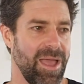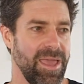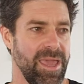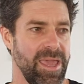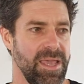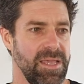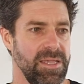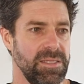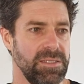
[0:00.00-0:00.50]

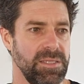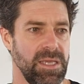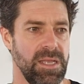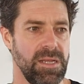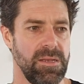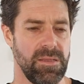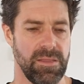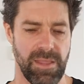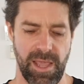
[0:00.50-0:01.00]
He
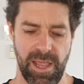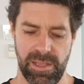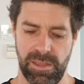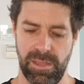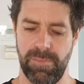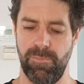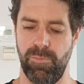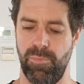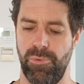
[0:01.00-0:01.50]
said that
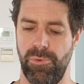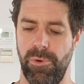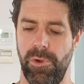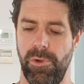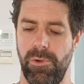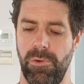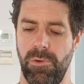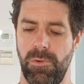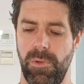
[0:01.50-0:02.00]
the
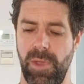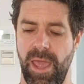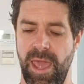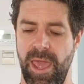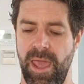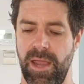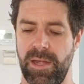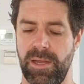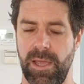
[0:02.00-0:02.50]
brew
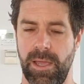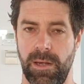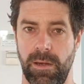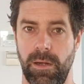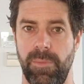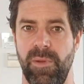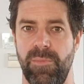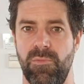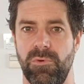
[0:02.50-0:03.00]
had a
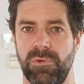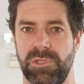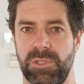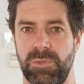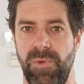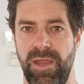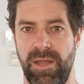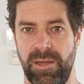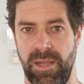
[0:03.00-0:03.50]
little bit more
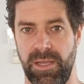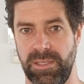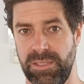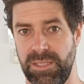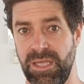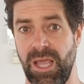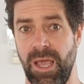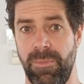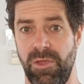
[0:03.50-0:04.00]

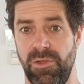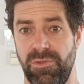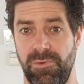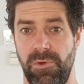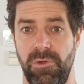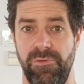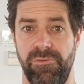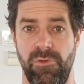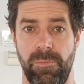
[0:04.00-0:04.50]
sweetness coming
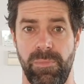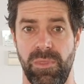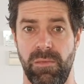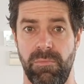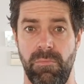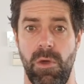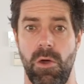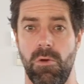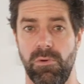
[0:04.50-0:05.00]
through from the
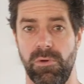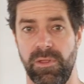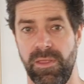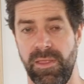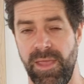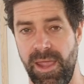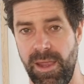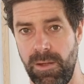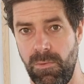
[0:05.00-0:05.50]
malt
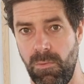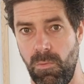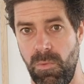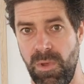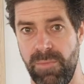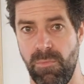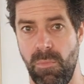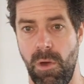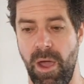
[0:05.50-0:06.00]
than
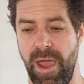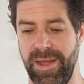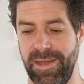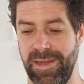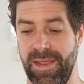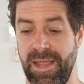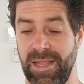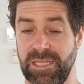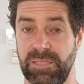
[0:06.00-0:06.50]
we might
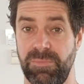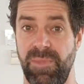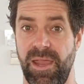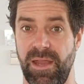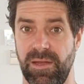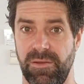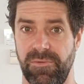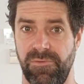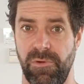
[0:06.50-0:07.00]

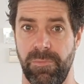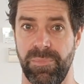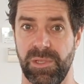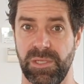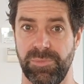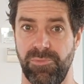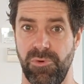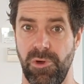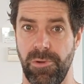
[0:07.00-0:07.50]
expect from
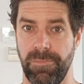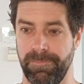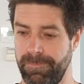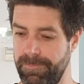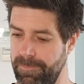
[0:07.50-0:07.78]
this brew.